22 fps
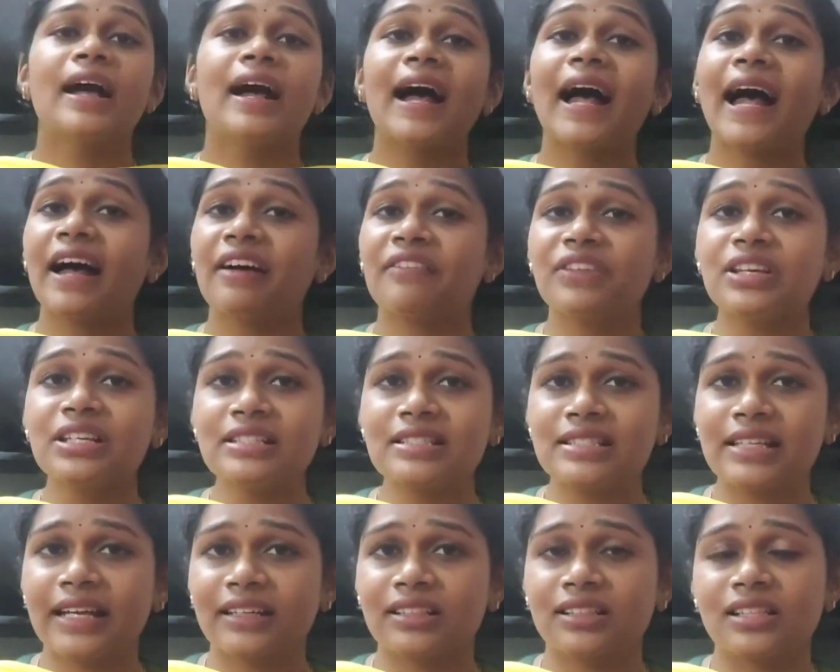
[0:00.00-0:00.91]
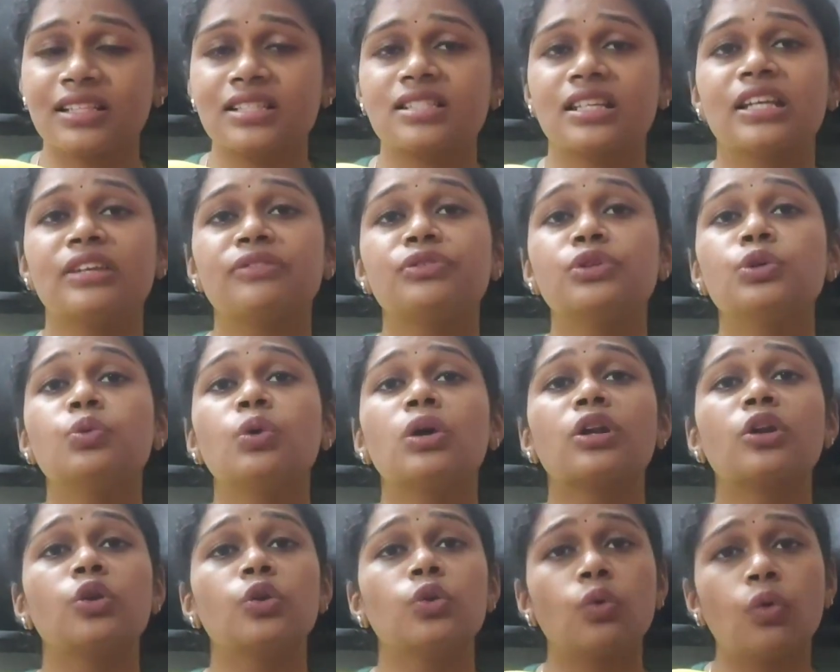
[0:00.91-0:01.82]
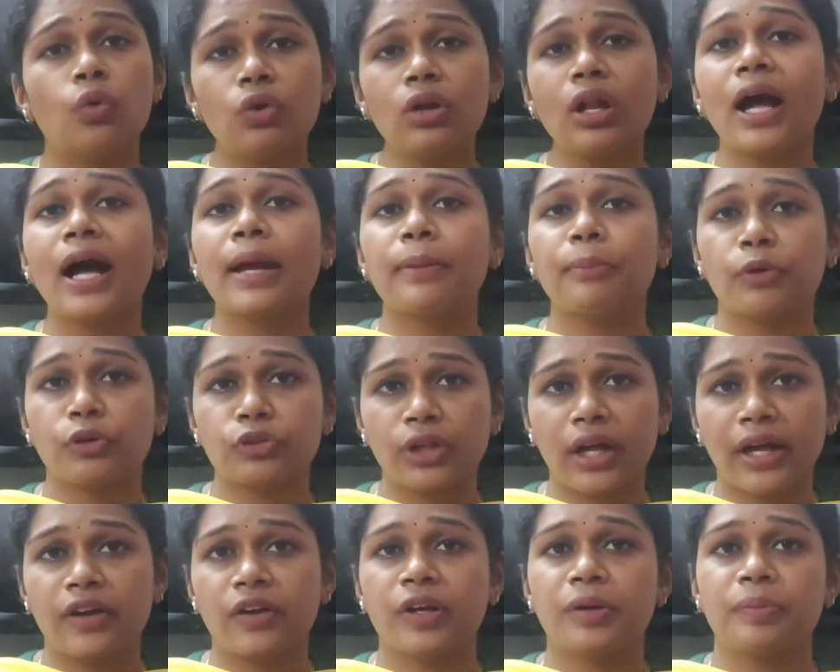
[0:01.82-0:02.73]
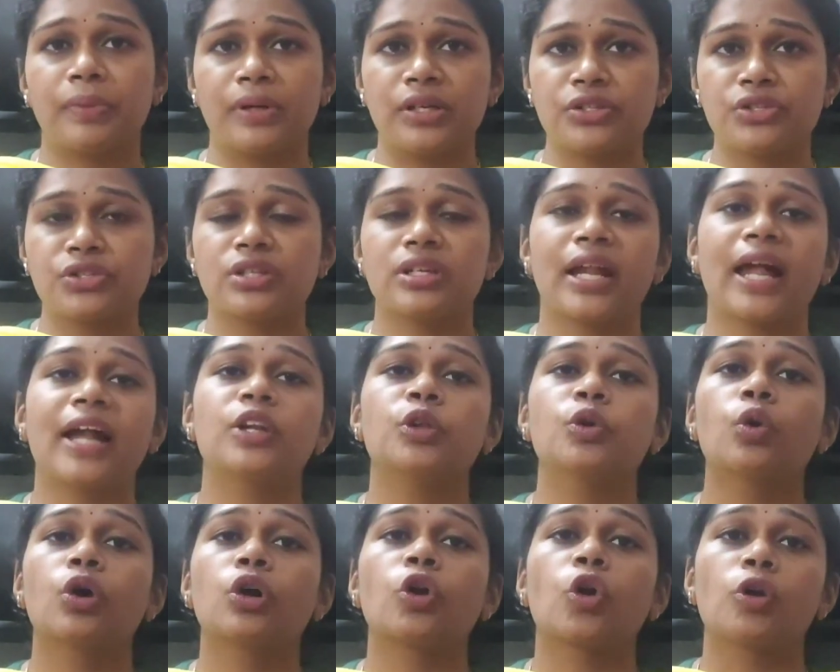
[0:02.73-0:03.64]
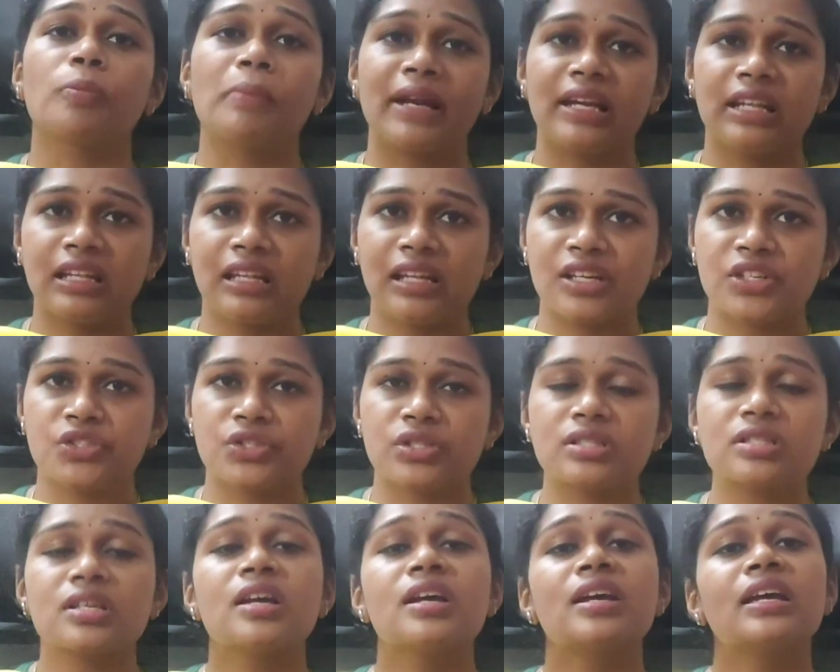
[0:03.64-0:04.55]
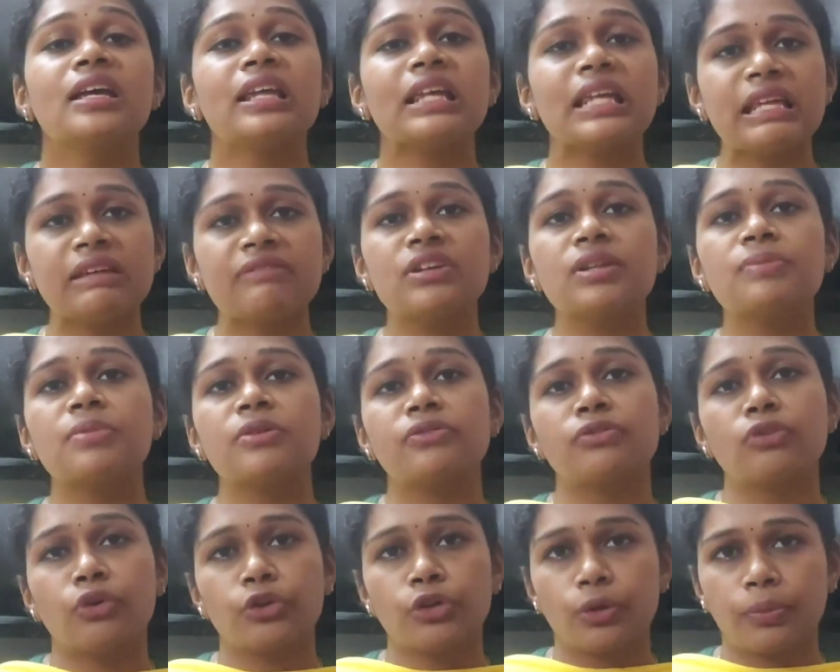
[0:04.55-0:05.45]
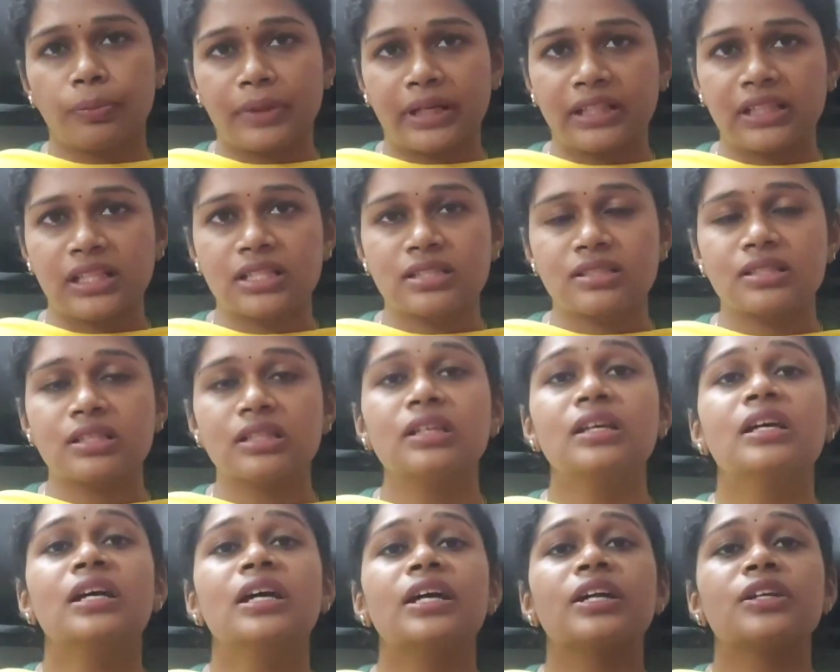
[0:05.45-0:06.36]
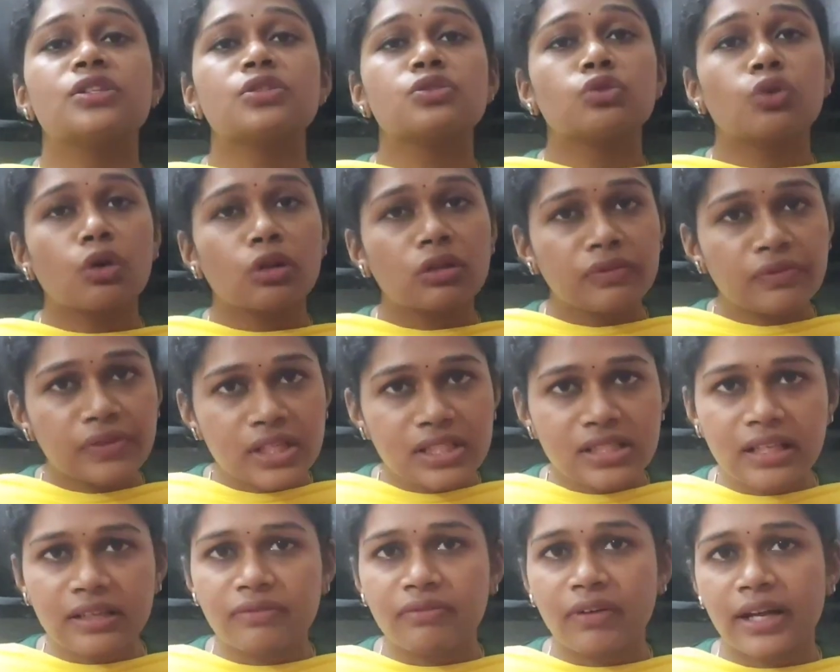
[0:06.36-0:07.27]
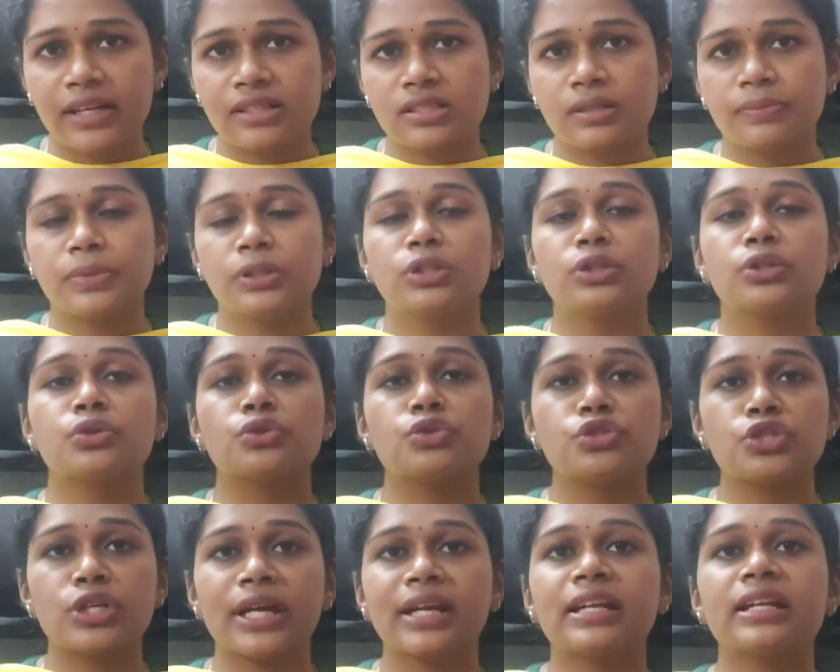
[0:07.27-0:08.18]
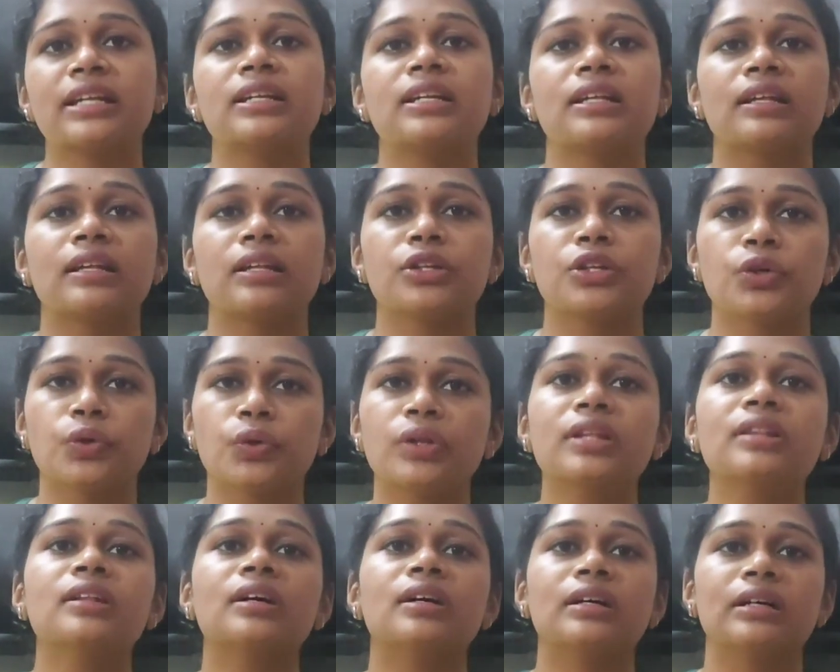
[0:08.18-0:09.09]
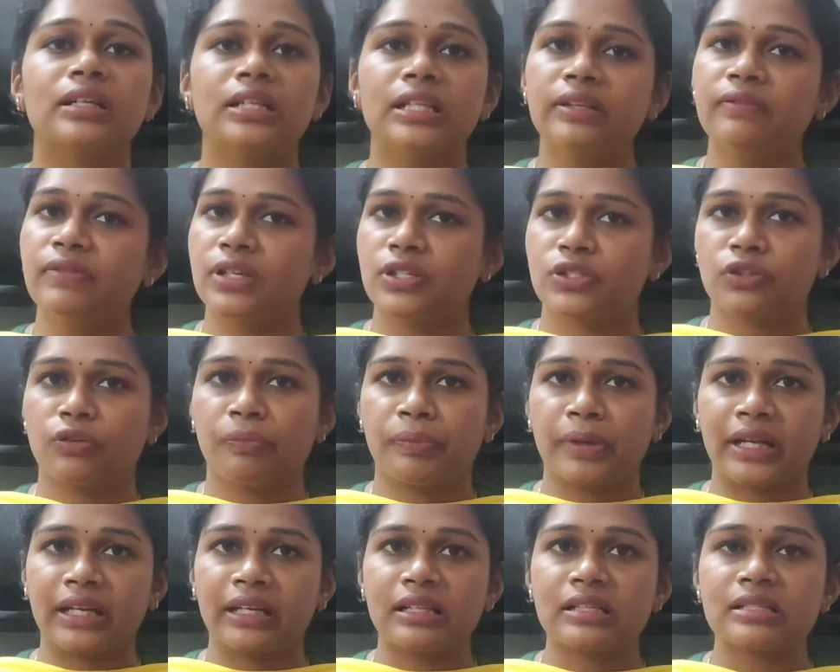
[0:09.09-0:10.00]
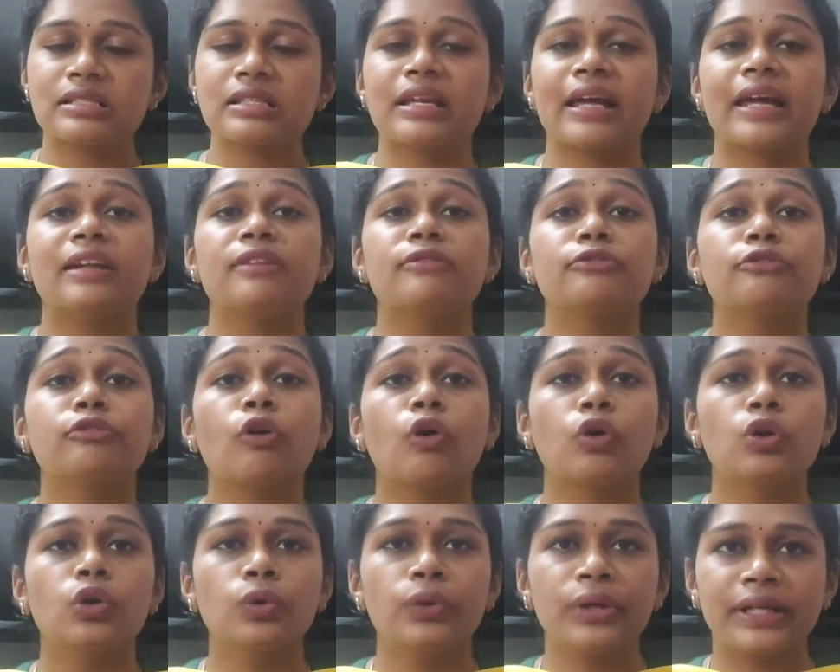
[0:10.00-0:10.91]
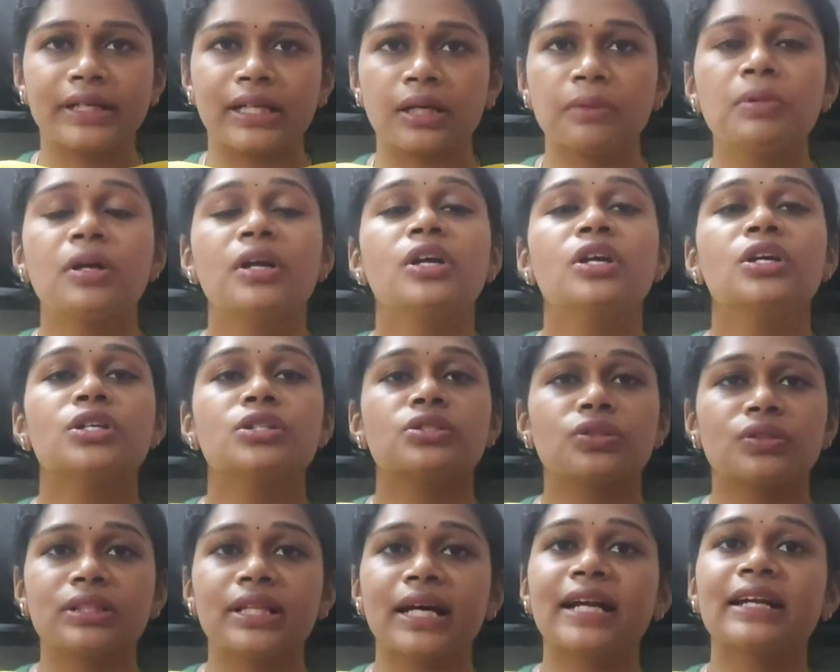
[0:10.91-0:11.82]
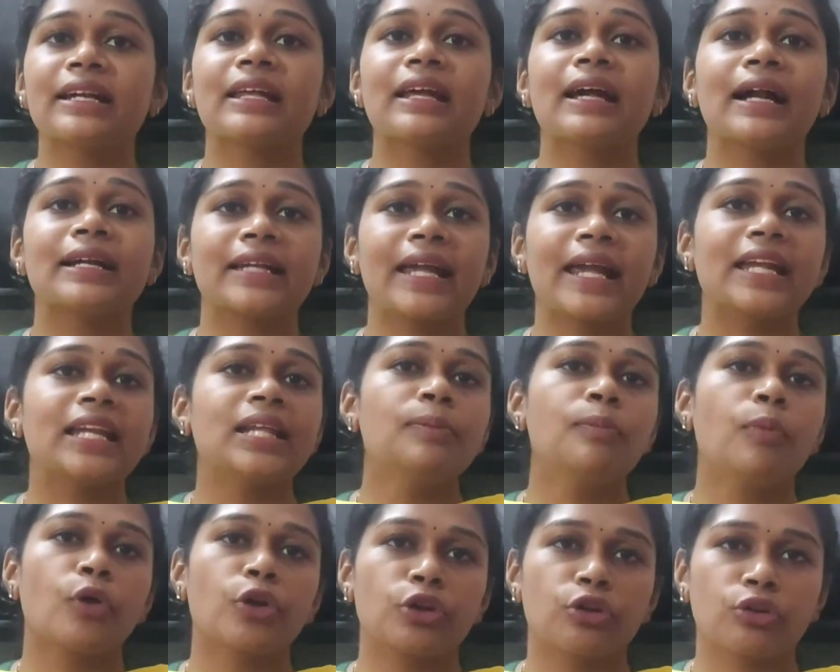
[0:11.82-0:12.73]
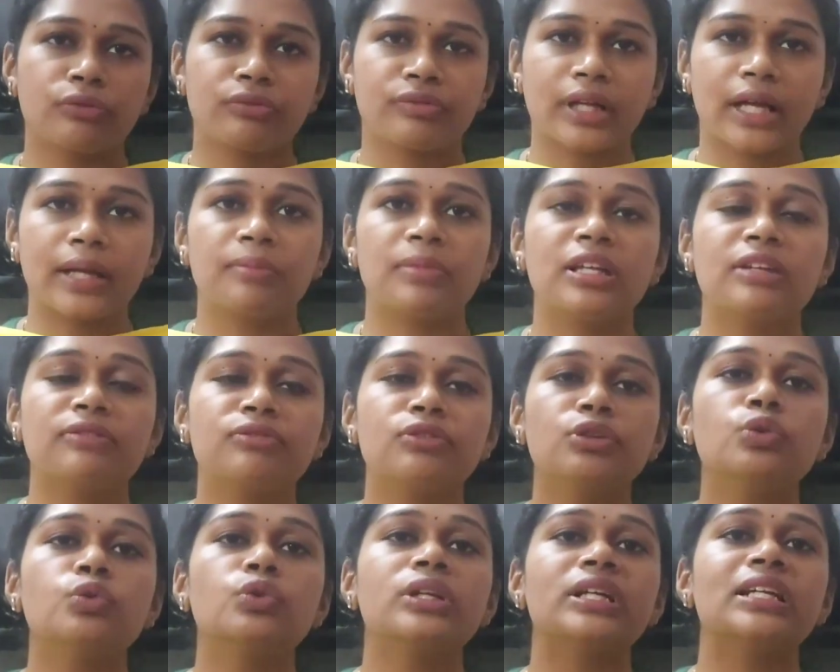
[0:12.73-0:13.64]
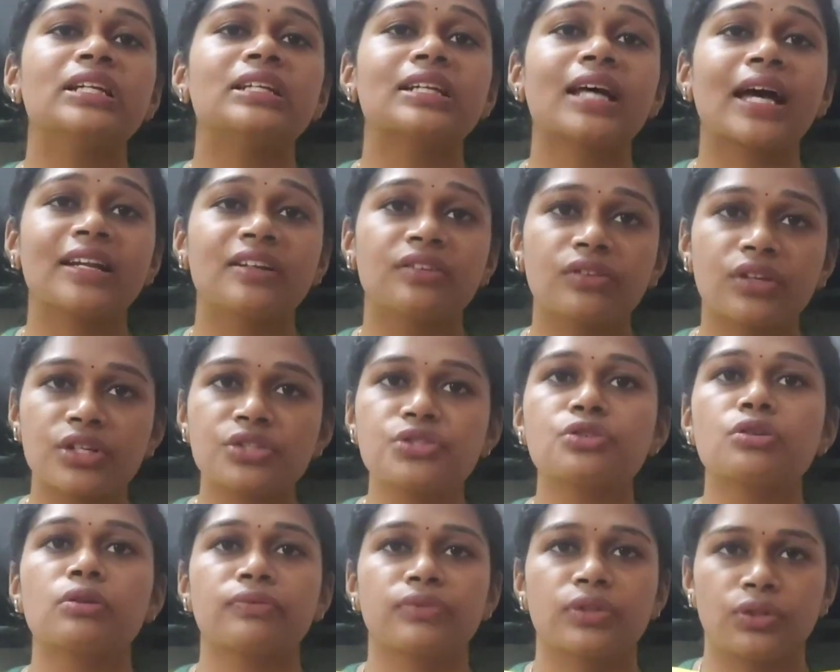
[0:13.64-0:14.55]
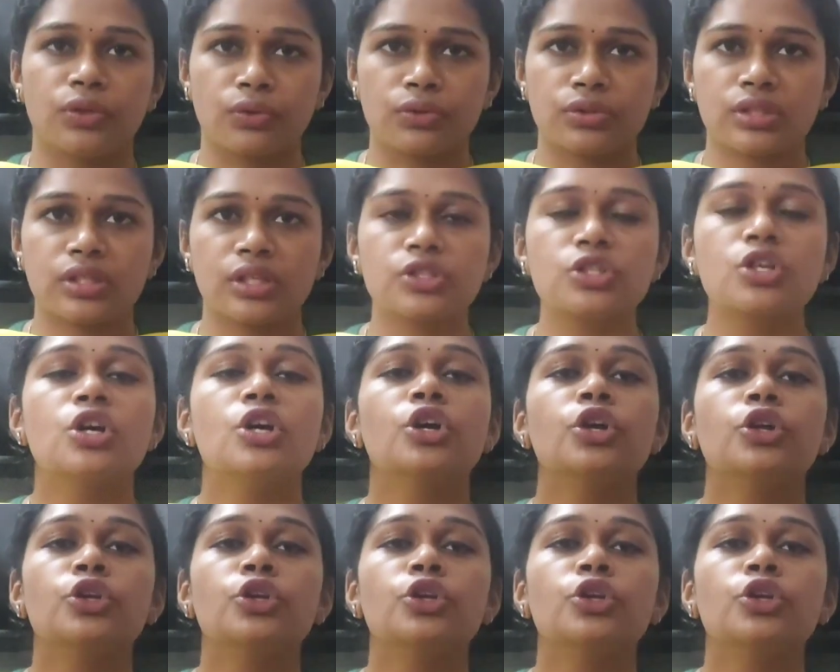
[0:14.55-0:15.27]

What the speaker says: Having said this, if you are a known hypothyroid patient and you are on medications even before your pregnancy, it is always advisable to check it during the early weeks of pregnancy and follow it up, so that at any point of time, if you need titration of the dosage,